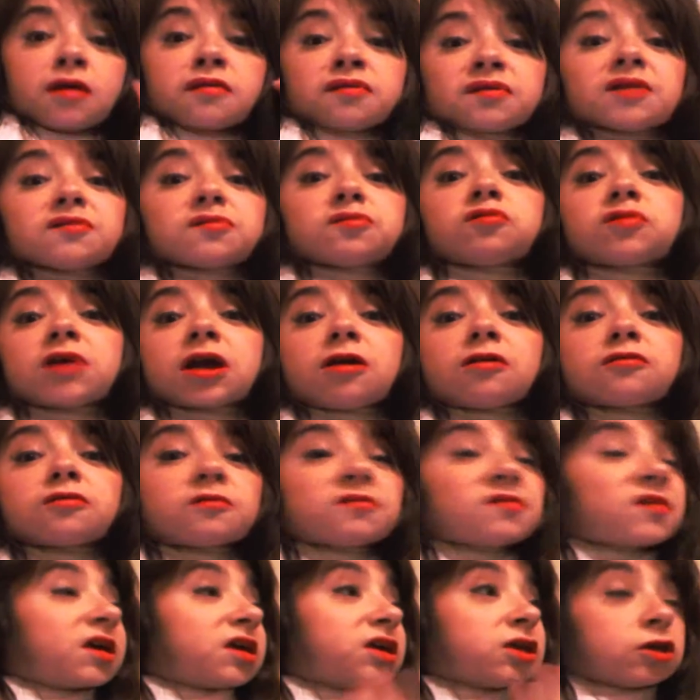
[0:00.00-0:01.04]
Take 2
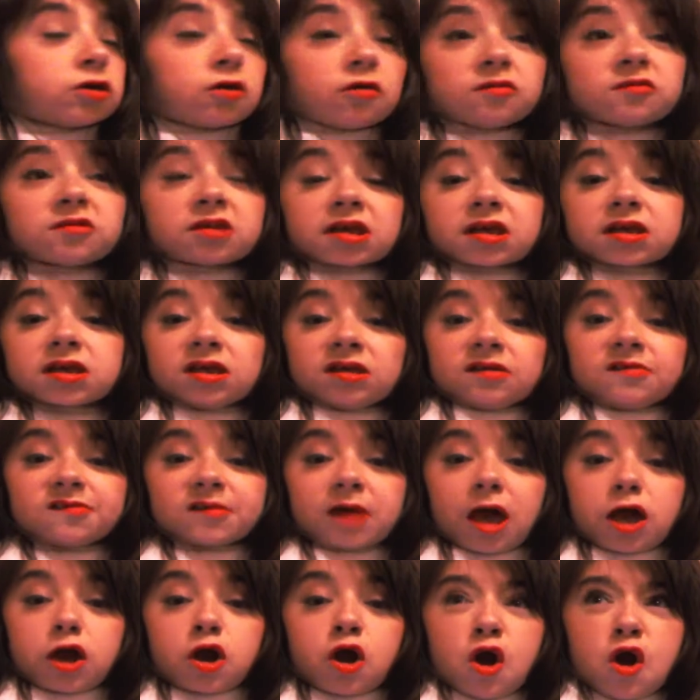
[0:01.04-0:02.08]
characters like Kiyoshi and
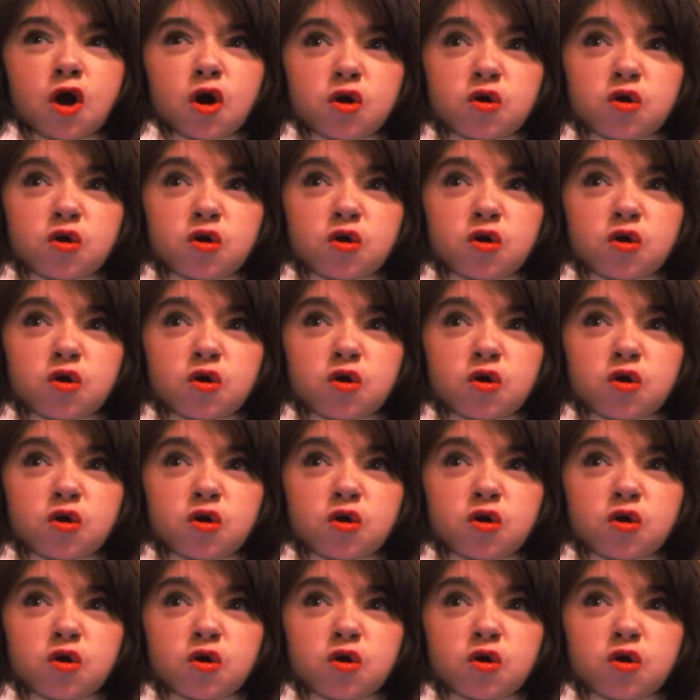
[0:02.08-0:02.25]
Kisei,